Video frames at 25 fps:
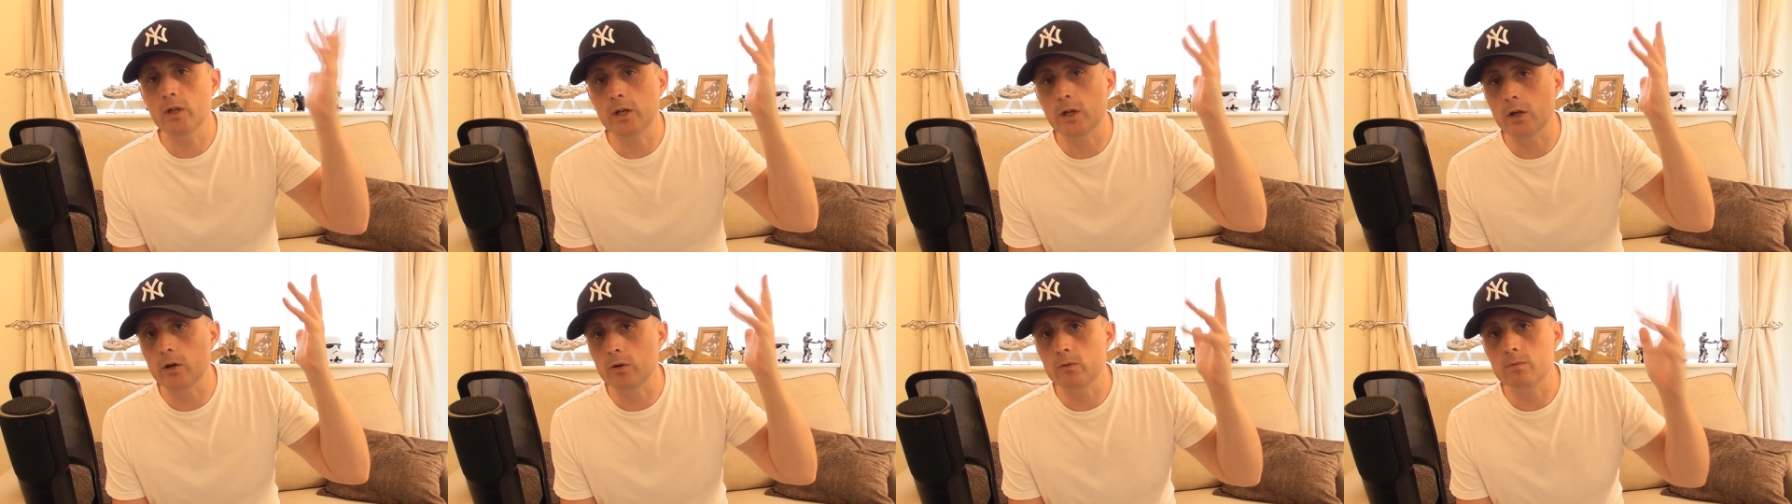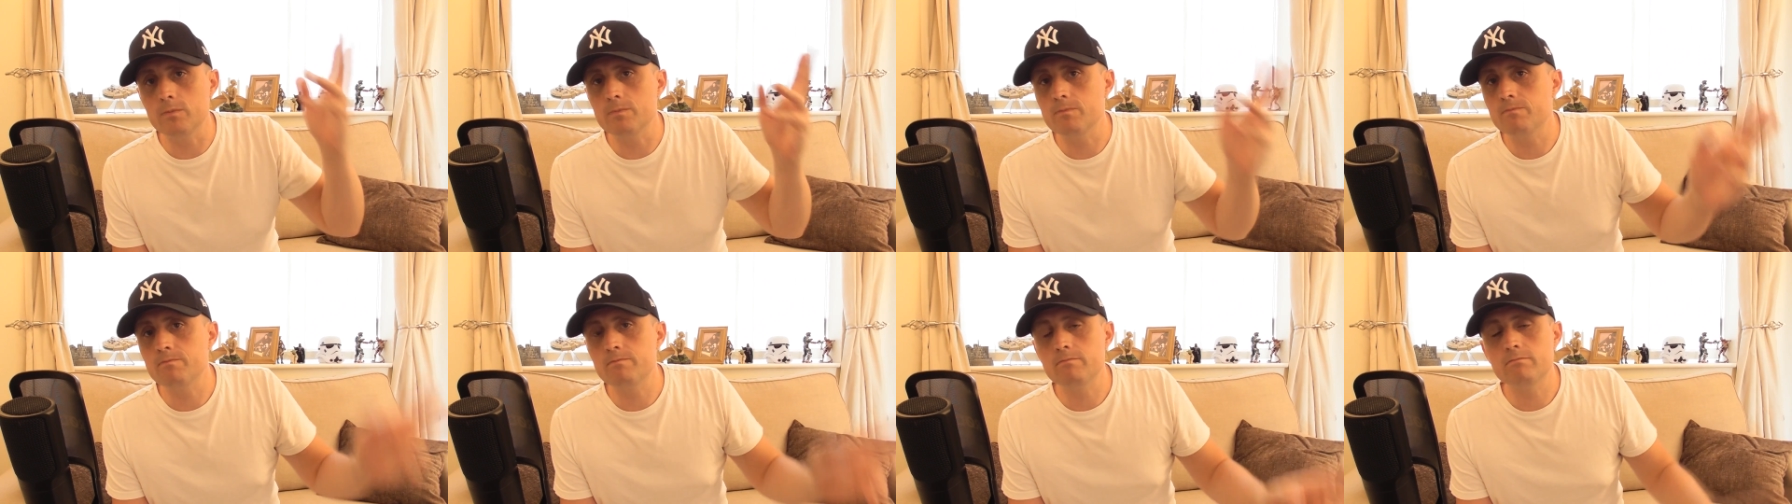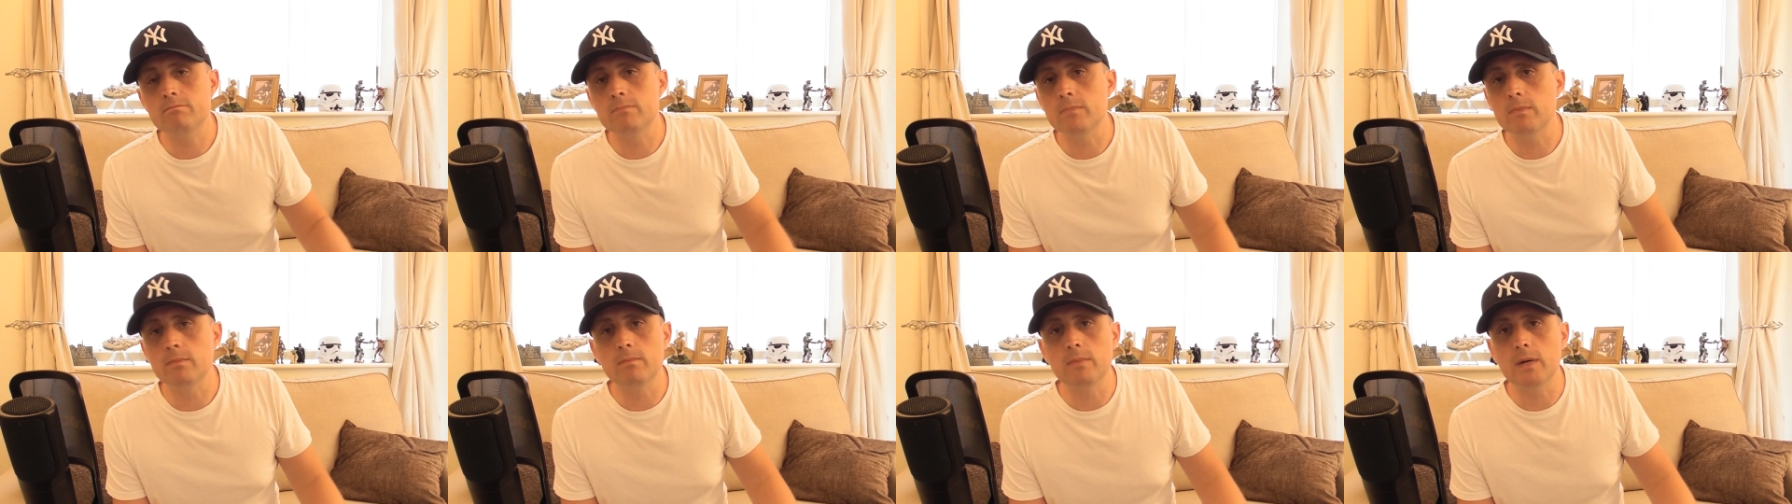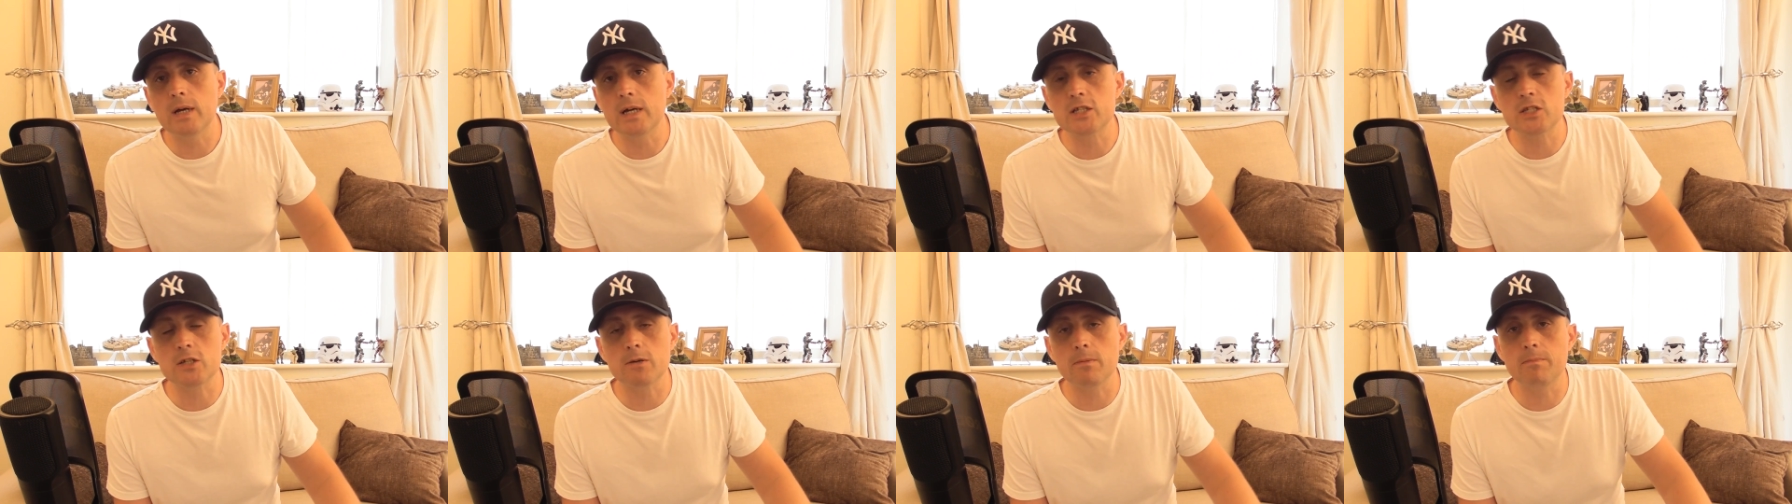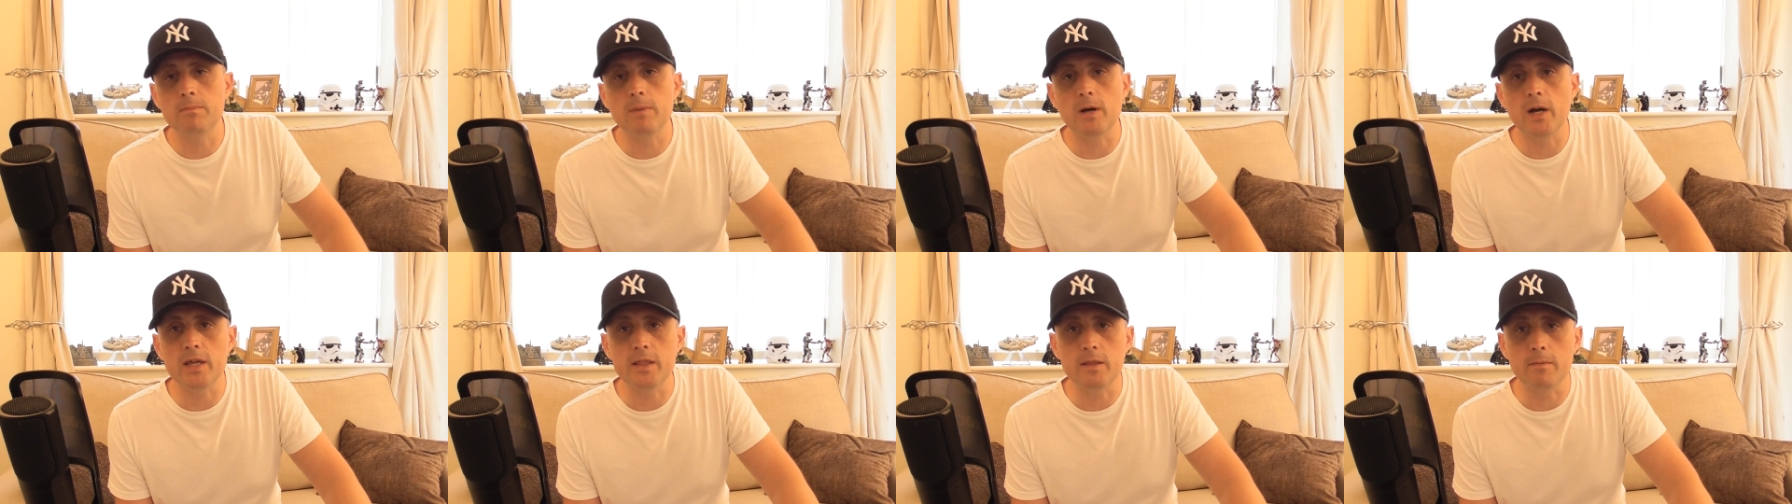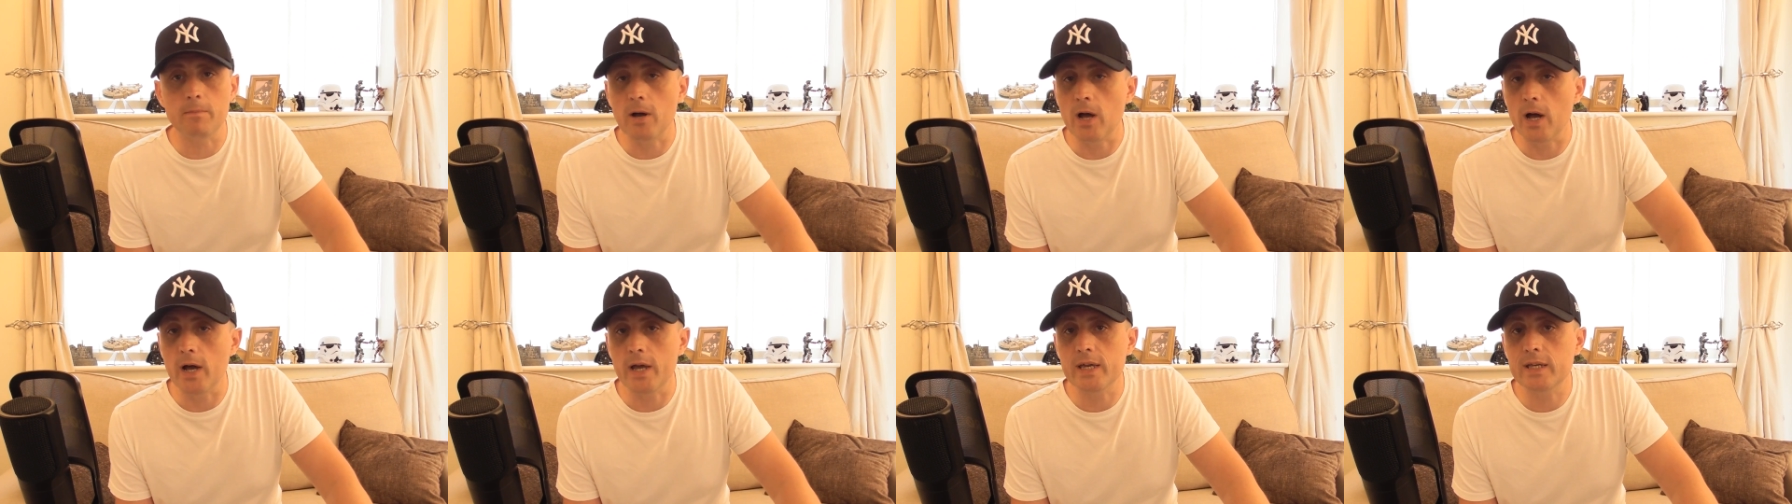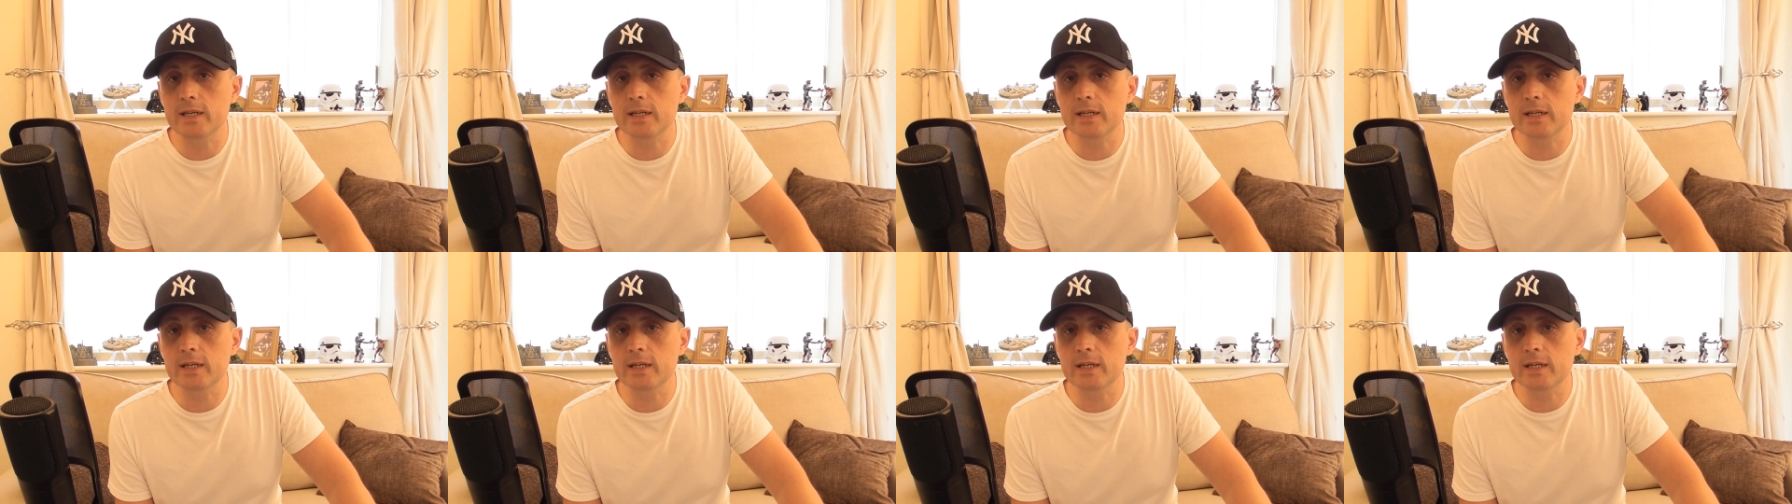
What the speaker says: you know, as a by the by.